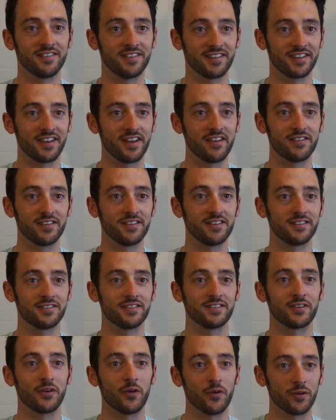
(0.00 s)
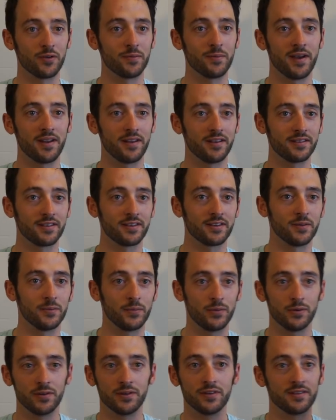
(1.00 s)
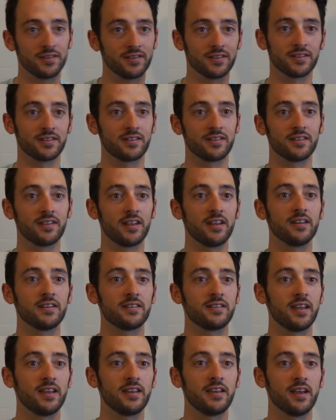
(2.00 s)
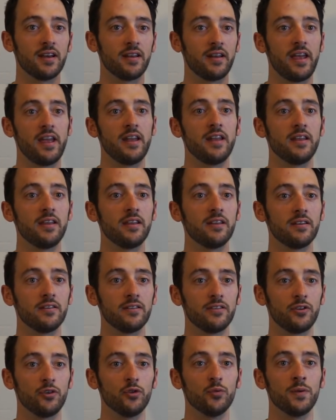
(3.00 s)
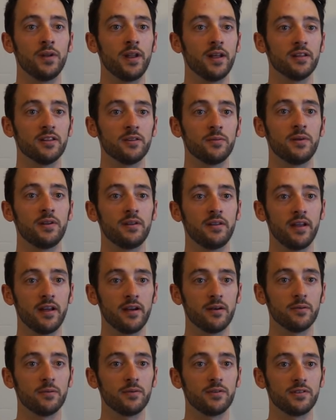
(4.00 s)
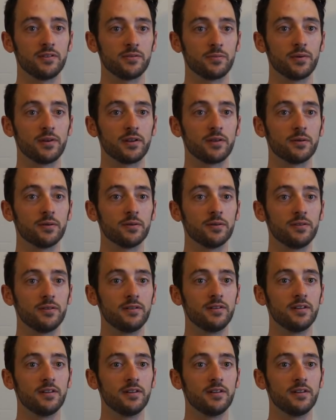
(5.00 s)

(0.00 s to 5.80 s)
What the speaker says: Like, everything's just automatic. The computers just take out any human element now, which is pretty cool.